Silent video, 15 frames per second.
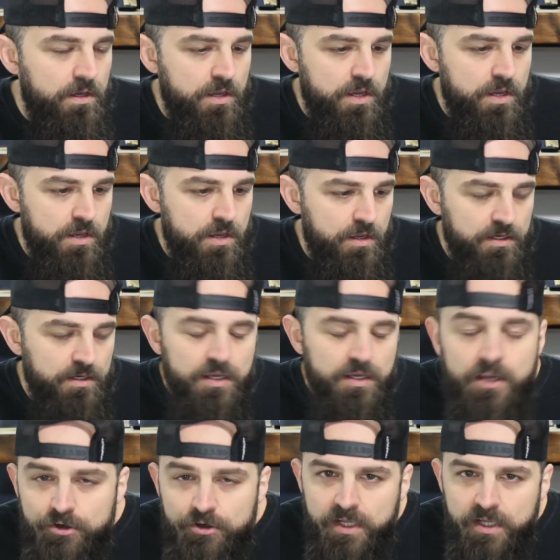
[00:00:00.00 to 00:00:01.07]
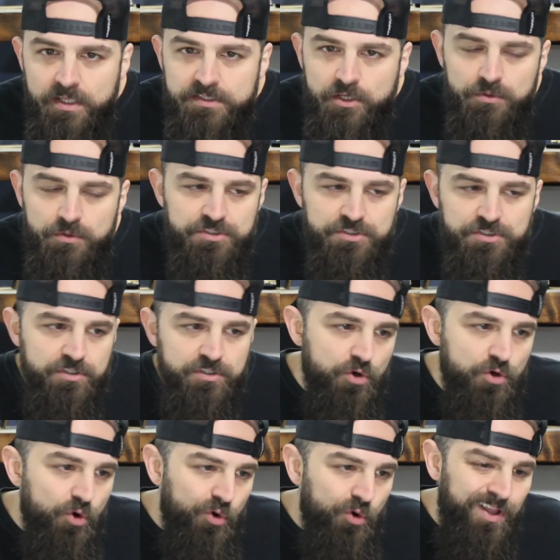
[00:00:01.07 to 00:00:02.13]
And internet is going
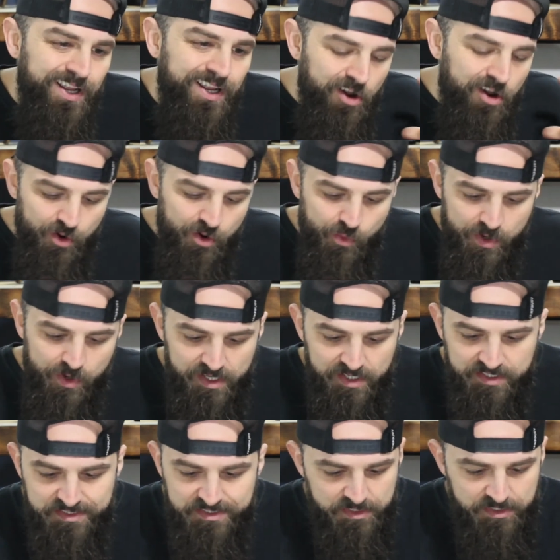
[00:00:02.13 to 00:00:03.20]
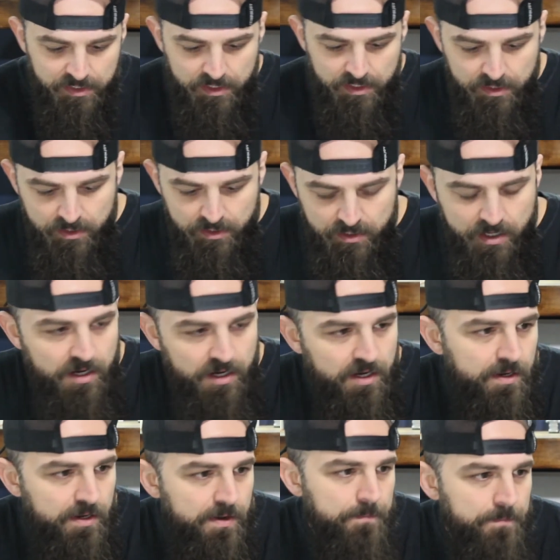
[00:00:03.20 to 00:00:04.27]
slow, like always.
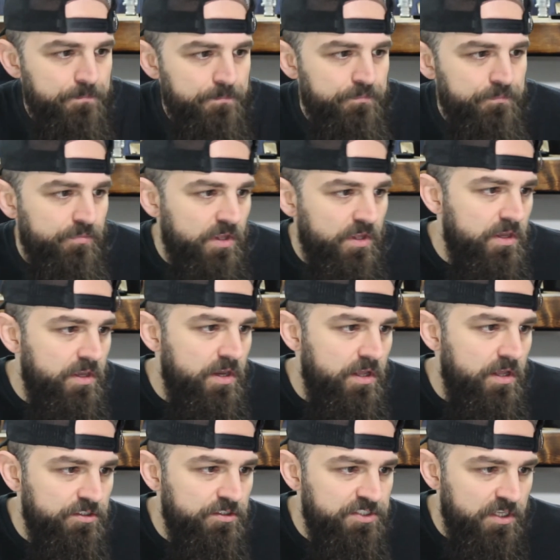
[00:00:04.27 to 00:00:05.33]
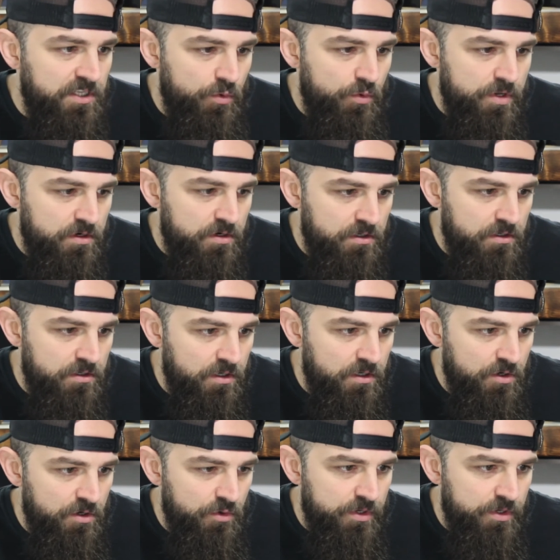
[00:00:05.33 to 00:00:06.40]
Uh, yeah, it looks like we are good to
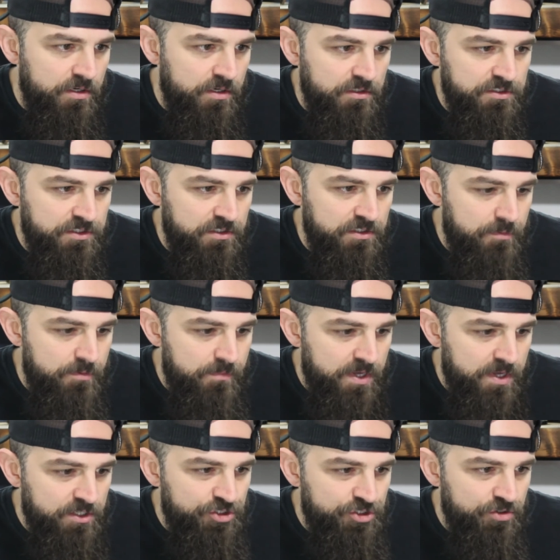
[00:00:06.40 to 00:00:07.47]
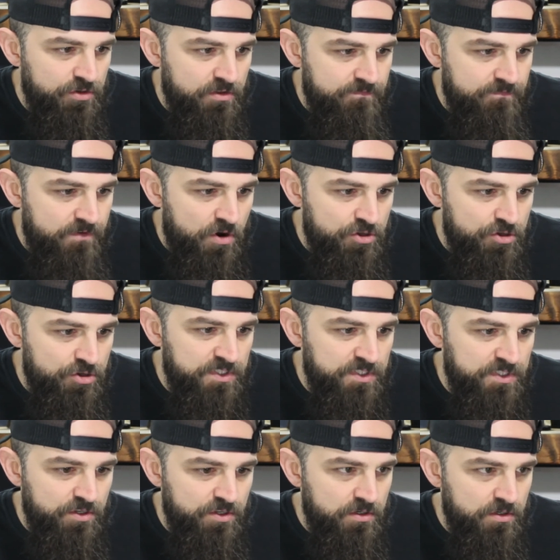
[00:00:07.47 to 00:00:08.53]
go here. So let me make sure the volume
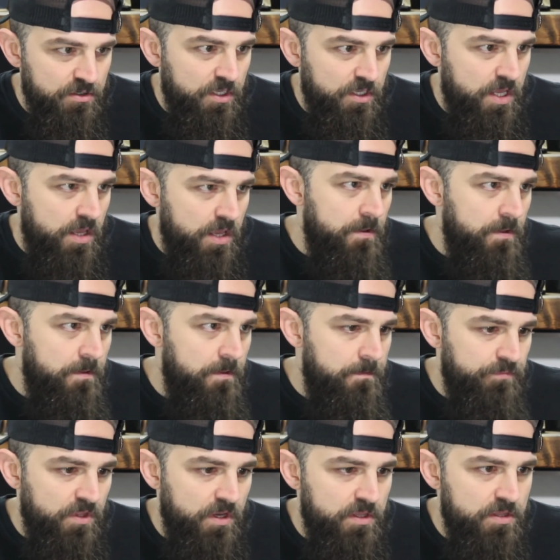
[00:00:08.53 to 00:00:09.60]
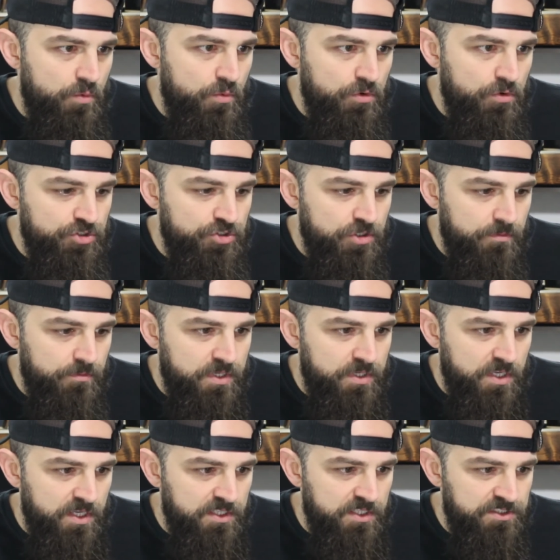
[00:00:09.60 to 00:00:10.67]
is good, and then we'll jump in
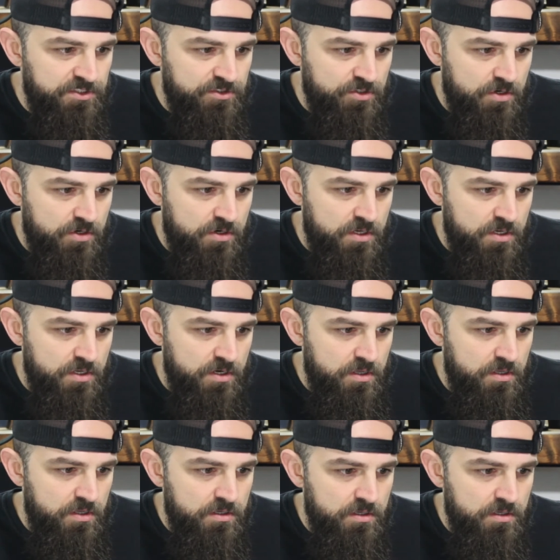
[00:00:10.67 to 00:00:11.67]
and get started.